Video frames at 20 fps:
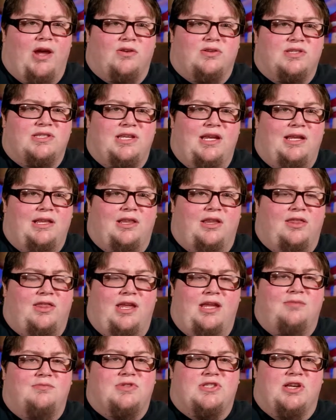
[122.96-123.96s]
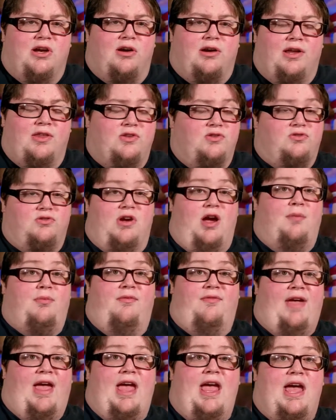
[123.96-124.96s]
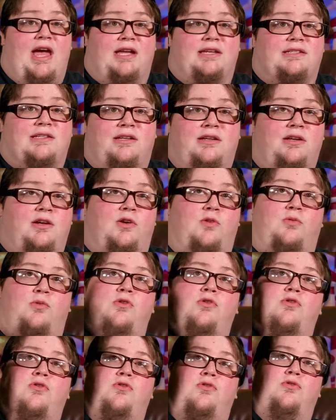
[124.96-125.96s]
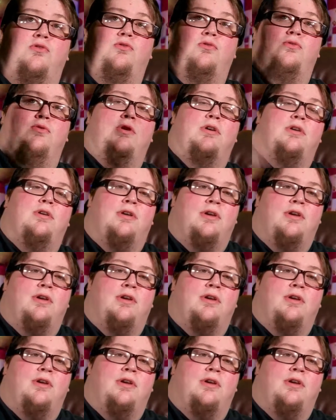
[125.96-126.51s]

how to sing the theme song at the drop of a hat. Woo!